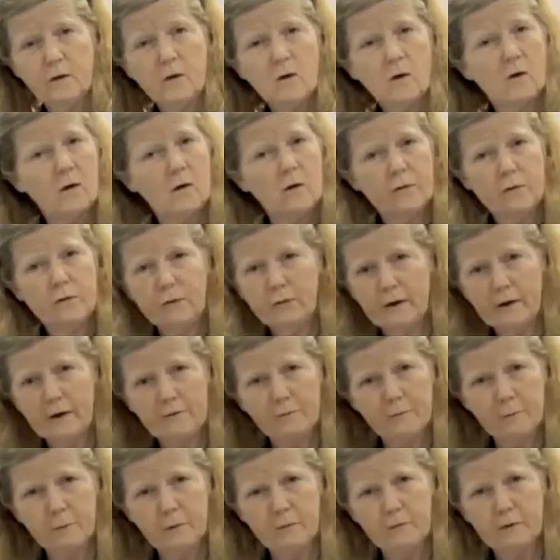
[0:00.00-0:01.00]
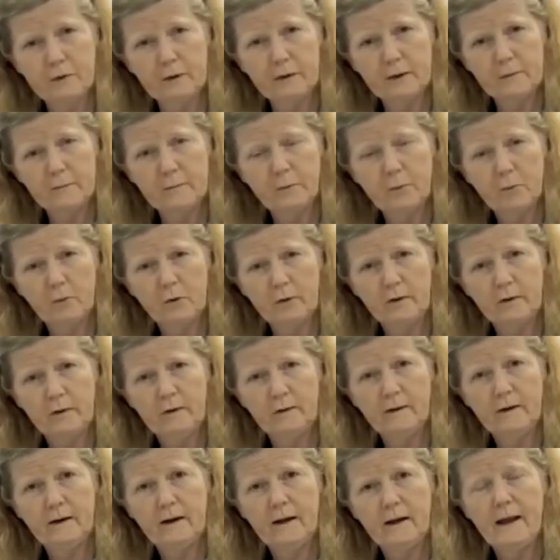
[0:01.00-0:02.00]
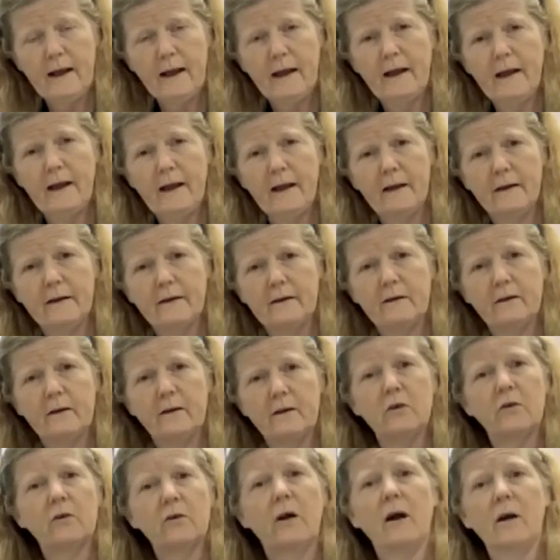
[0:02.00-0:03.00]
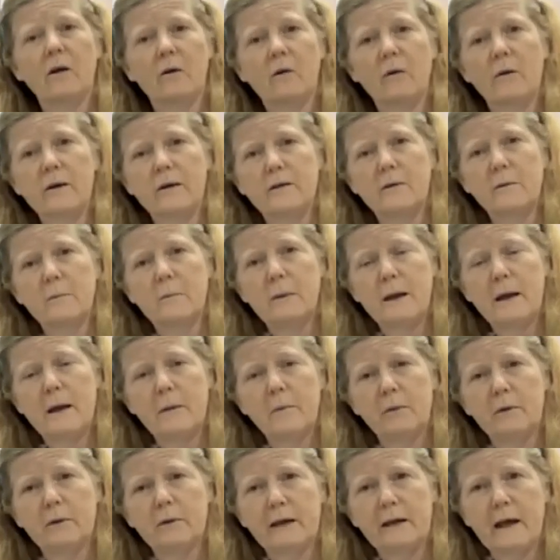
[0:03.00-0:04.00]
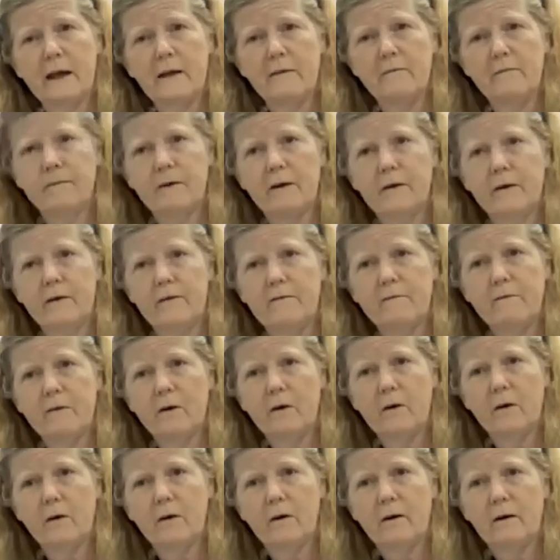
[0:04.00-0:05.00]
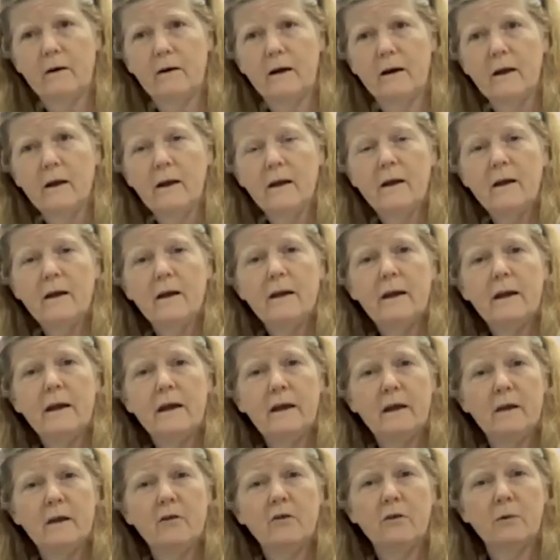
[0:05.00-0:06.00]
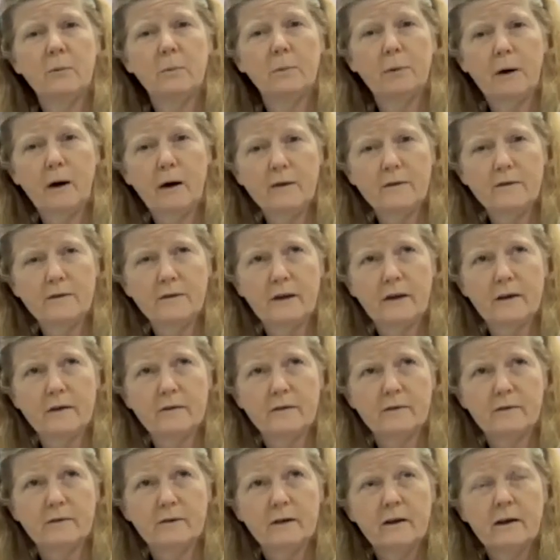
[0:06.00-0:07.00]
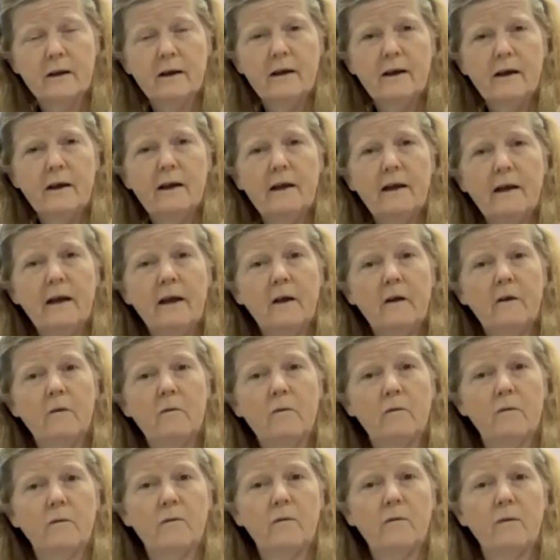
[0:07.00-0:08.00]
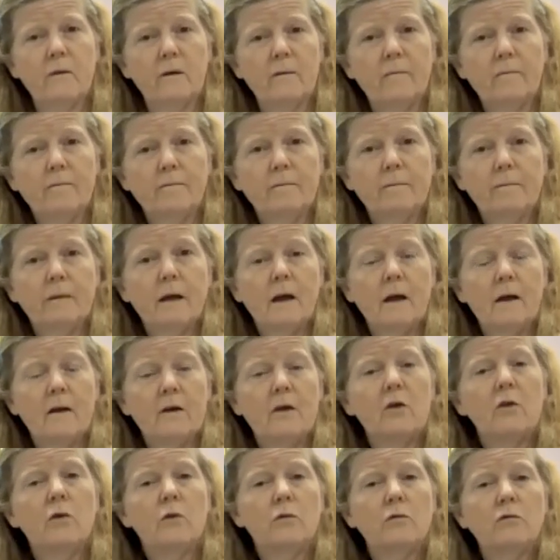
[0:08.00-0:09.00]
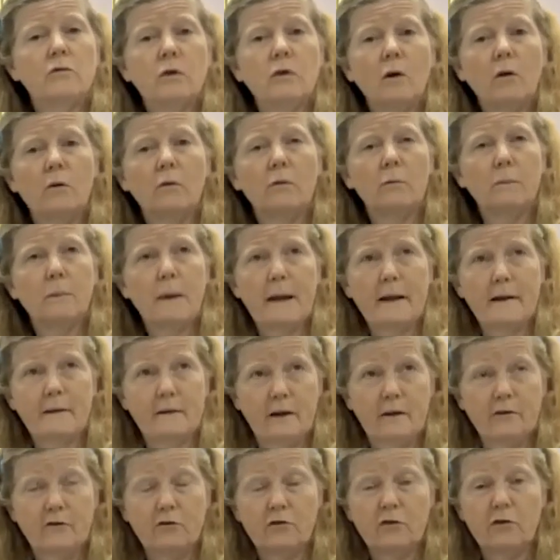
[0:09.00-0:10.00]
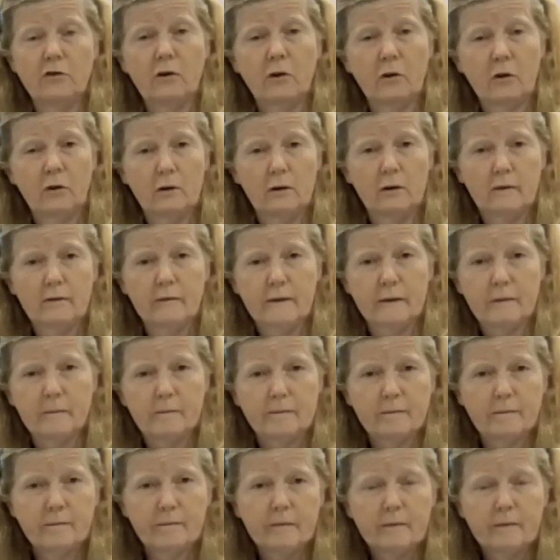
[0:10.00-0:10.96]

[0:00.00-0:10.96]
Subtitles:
All three of them are really important, and you're not going to be able to get very far in your process if you don't pay attention to all of them.